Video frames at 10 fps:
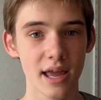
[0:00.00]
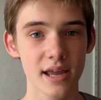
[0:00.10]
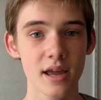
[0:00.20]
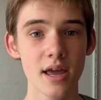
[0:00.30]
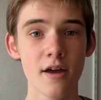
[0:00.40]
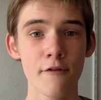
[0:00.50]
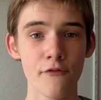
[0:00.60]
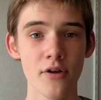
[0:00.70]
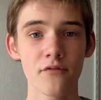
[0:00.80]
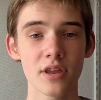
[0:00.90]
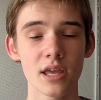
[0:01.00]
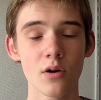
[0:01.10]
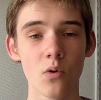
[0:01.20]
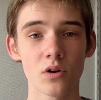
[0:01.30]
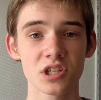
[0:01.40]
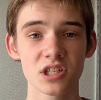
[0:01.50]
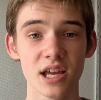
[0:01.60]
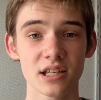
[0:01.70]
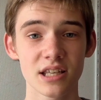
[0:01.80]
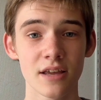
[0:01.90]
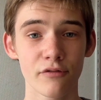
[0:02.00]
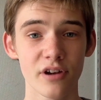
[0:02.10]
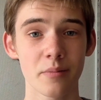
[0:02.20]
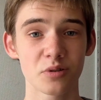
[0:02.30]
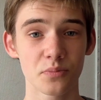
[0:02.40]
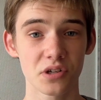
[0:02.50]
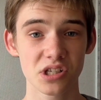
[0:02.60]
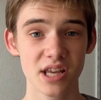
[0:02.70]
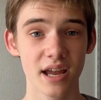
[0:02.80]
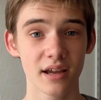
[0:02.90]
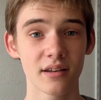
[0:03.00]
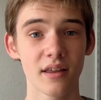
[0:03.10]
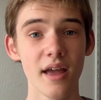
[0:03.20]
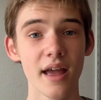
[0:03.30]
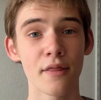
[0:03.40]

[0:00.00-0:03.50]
like 50 or 60 frames per second,